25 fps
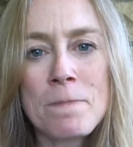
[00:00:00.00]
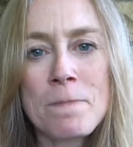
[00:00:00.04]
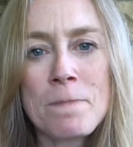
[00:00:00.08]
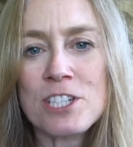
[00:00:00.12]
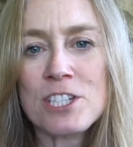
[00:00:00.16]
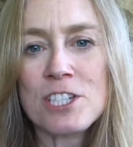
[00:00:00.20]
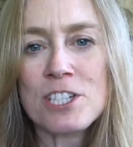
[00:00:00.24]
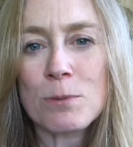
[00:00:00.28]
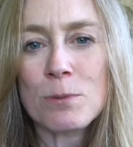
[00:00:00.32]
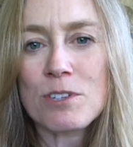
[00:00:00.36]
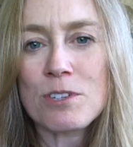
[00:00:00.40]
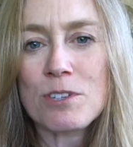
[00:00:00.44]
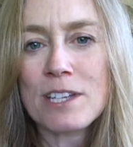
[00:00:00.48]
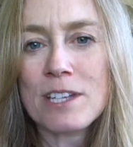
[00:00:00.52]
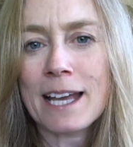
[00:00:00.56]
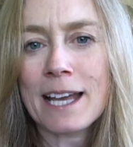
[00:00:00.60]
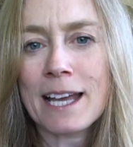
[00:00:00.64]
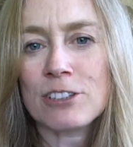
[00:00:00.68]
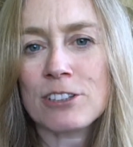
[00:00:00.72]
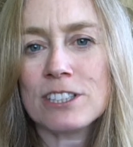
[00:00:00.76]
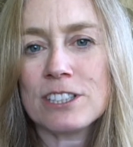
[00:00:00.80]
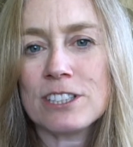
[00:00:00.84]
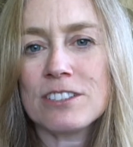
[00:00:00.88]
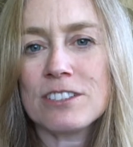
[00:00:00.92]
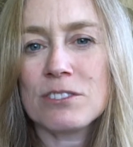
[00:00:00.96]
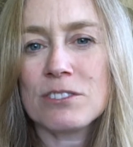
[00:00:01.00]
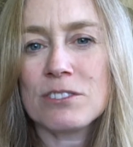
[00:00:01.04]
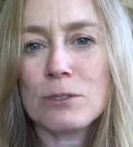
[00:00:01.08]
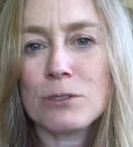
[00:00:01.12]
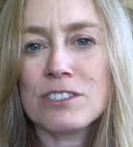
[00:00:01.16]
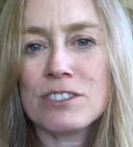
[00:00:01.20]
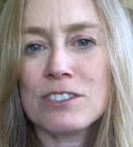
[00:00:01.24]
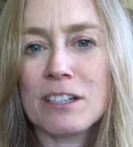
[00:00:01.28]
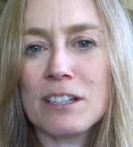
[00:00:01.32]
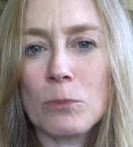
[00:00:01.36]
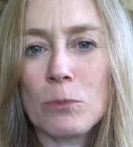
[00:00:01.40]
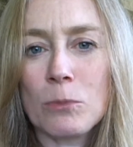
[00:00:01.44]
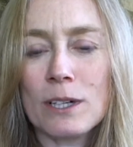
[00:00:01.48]
She was actually
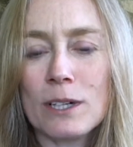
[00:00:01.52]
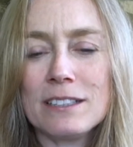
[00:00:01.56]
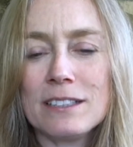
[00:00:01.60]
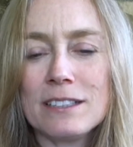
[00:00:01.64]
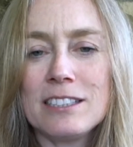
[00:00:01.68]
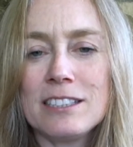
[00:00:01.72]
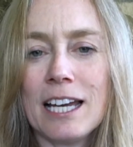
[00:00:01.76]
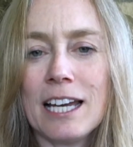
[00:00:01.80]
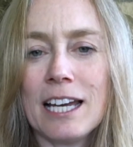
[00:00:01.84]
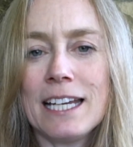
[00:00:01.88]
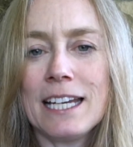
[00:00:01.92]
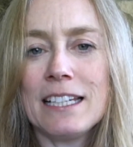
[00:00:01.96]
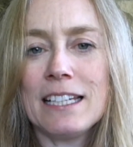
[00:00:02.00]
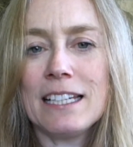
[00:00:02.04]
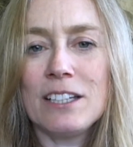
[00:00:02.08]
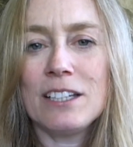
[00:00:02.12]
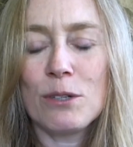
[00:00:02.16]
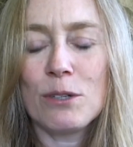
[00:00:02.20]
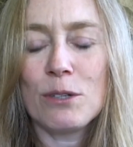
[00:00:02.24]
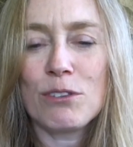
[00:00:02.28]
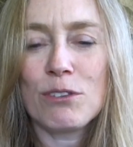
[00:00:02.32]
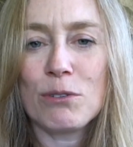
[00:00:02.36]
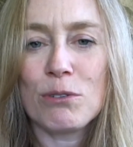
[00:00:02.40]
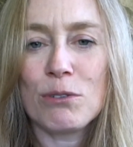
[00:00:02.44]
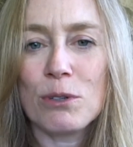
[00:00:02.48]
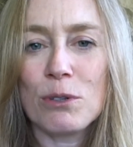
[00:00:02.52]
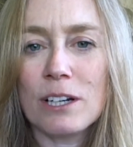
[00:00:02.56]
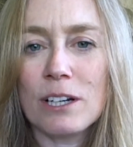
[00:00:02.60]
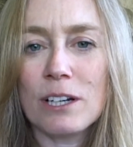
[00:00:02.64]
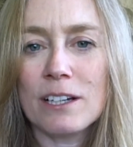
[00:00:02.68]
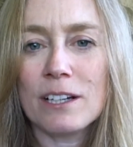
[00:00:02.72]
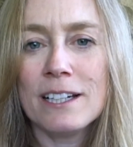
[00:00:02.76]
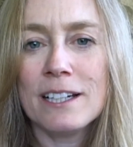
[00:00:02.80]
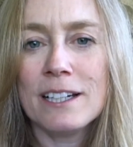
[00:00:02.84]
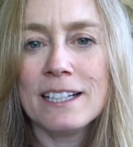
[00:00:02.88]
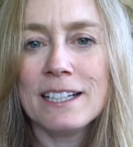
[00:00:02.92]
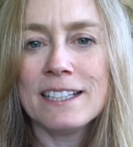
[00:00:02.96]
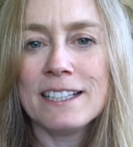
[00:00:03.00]
somewhat tight, through
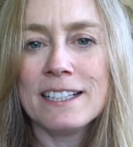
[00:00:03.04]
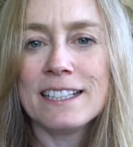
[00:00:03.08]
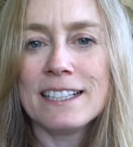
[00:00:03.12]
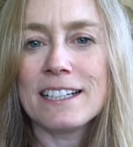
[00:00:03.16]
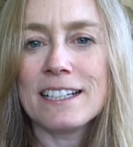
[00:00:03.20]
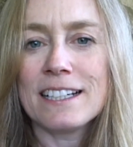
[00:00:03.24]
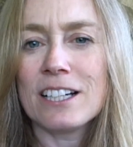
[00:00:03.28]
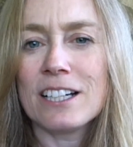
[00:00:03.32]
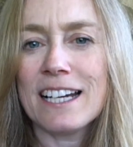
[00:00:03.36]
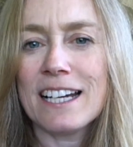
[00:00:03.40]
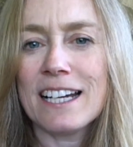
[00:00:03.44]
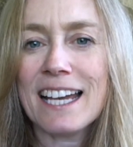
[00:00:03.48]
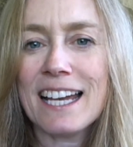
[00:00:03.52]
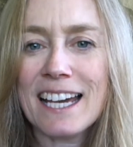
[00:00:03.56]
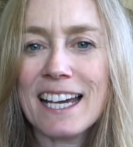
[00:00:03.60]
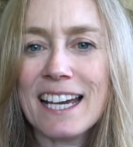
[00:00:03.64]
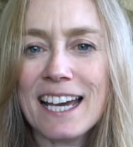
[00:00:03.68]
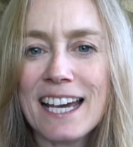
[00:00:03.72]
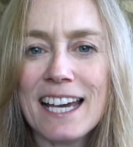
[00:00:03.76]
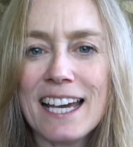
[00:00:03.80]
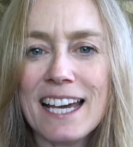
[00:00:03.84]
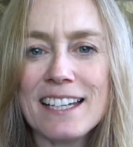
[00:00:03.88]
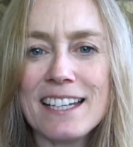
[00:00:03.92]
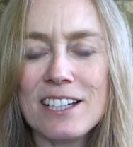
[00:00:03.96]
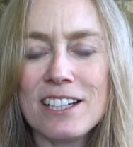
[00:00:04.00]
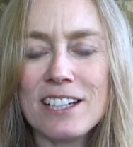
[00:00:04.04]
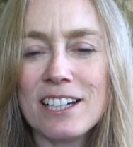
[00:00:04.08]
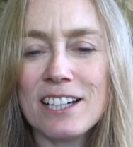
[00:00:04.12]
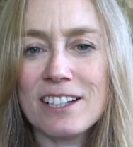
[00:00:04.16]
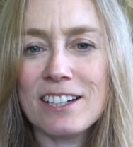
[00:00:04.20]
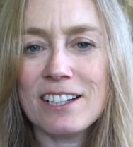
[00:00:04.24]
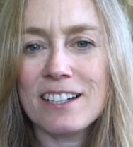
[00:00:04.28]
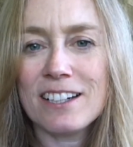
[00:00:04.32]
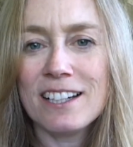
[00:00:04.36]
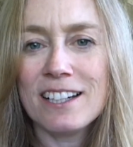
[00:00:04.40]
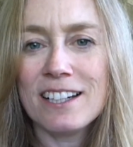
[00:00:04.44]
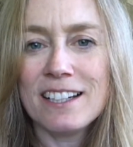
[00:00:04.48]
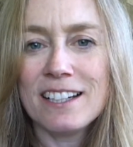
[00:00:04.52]
her head and
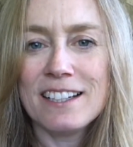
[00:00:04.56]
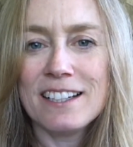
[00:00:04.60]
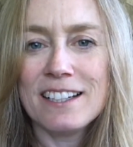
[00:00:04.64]
her